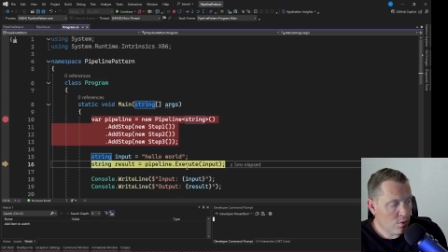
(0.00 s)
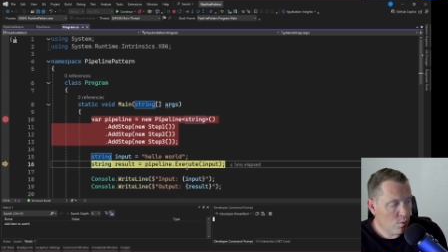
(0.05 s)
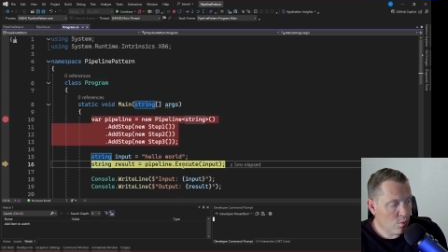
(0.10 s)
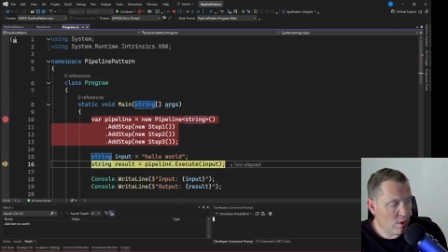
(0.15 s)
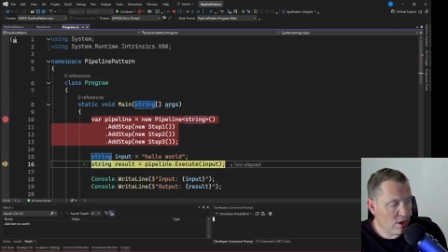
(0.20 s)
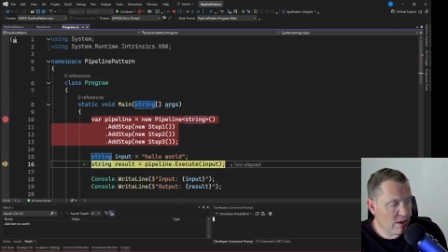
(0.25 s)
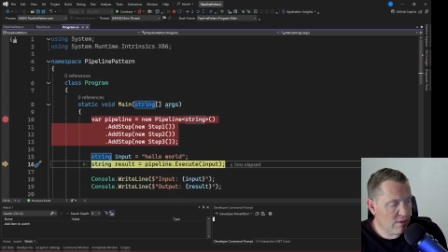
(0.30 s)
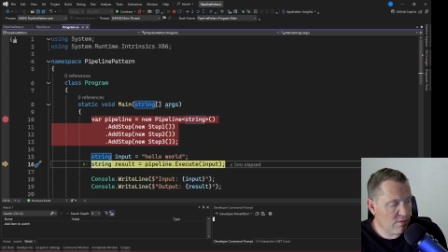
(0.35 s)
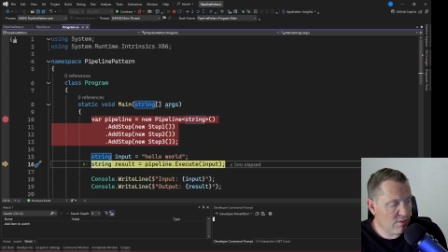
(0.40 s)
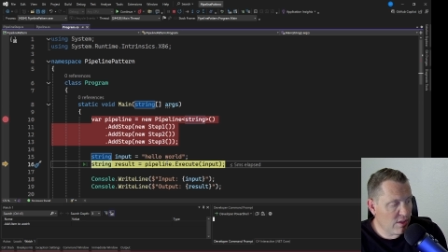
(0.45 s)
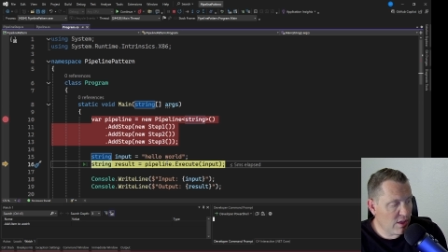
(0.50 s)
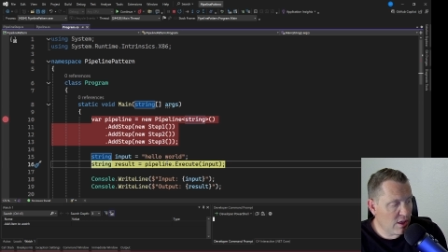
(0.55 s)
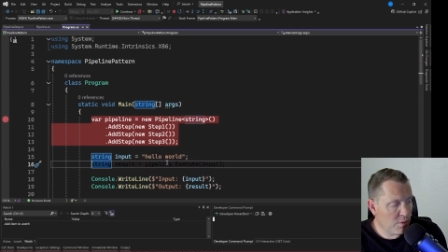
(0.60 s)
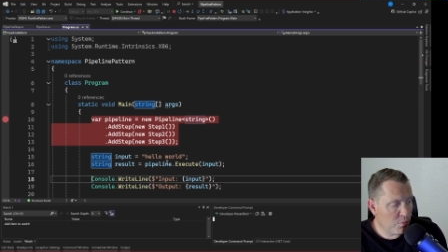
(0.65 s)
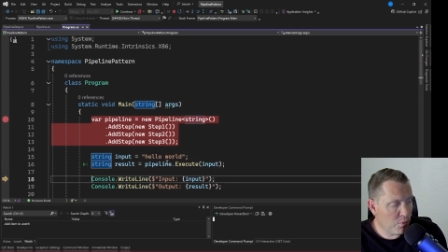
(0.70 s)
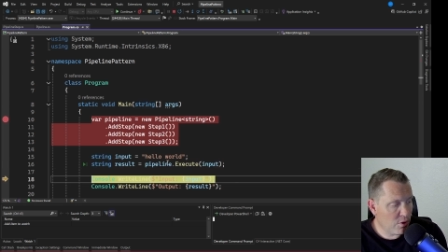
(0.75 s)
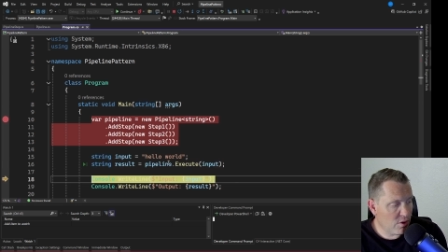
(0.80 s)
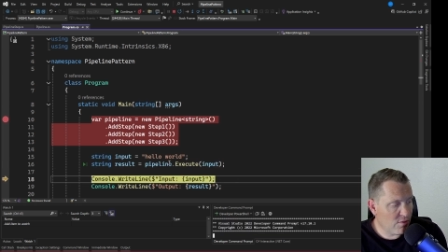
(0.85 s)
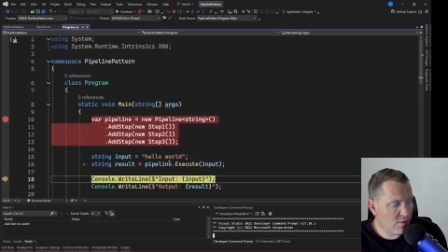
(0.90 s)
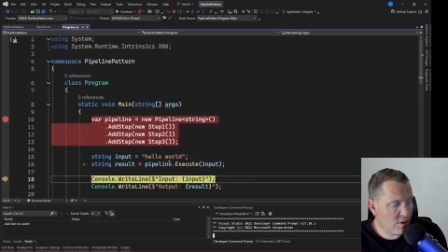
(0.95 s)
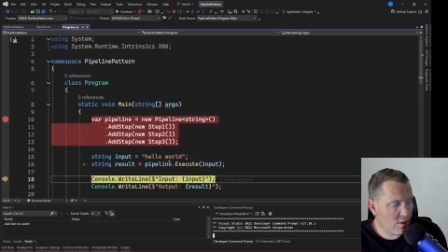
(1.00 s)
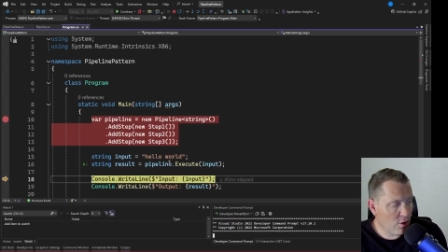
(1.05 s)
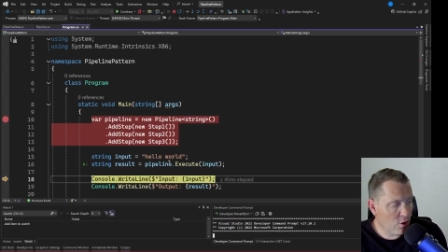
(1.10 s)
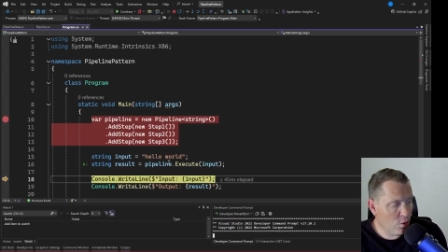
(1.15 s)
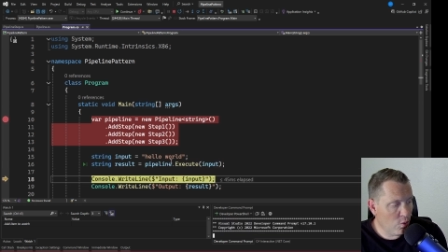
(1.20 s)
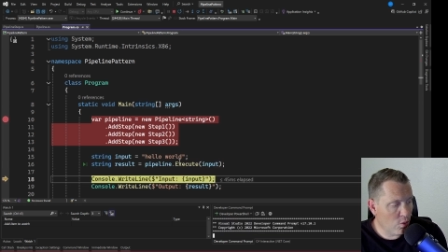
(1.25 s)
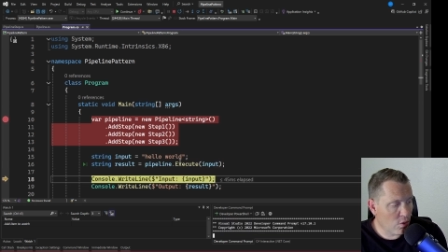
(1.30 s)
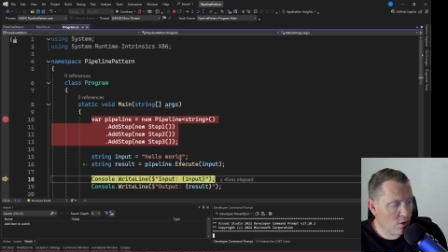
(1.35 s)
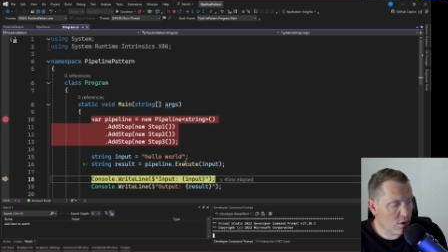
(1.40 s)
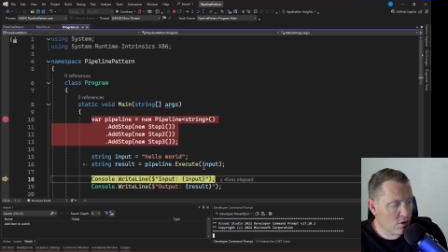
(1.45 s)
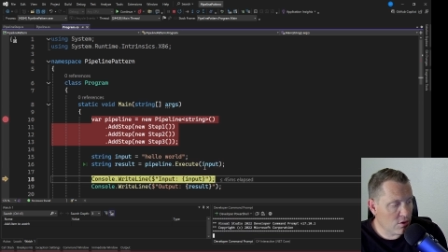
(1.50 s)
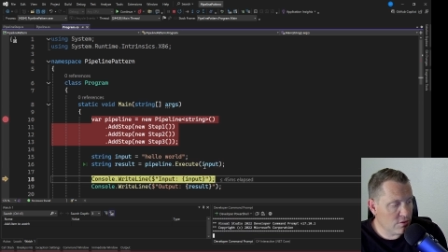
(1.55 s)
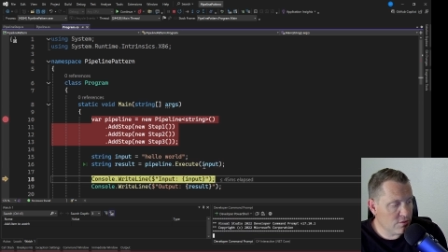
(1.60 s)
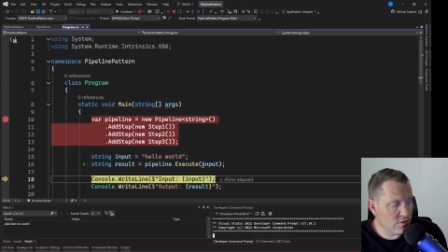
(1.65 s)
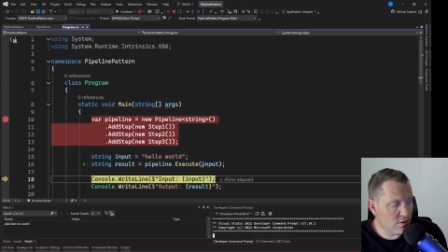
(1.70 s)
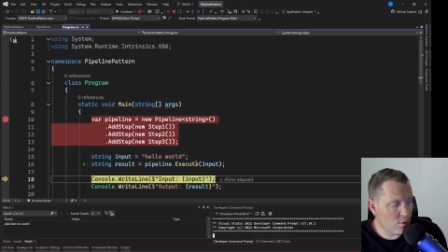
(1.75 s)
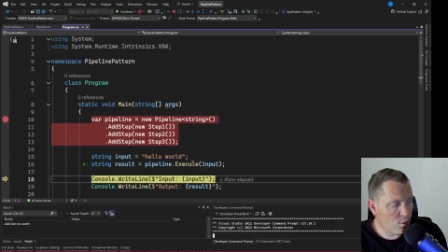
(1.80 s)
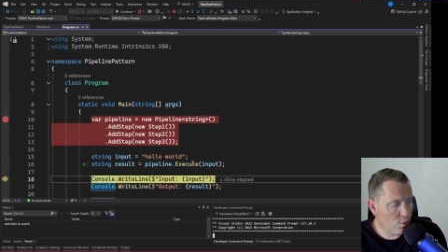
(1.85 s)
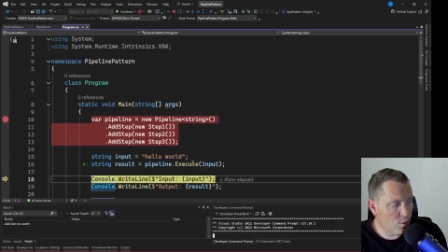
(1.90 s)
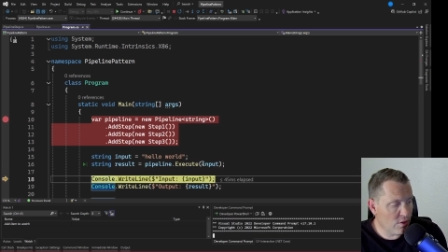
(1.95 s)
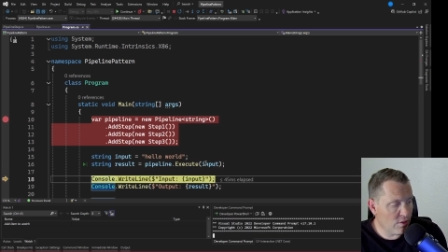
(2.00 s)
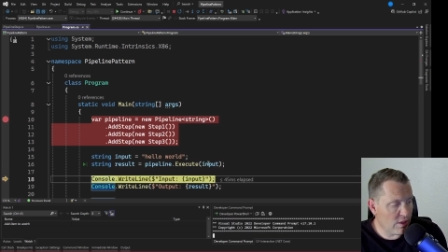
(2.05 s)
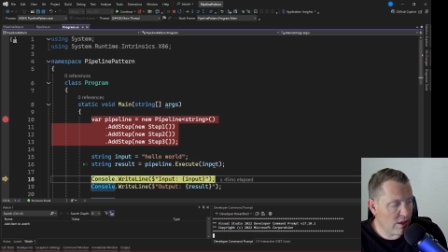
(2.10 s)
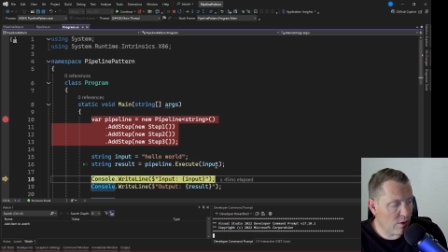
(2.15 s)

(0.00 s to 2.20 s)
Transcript: We give it the input of hello world, with,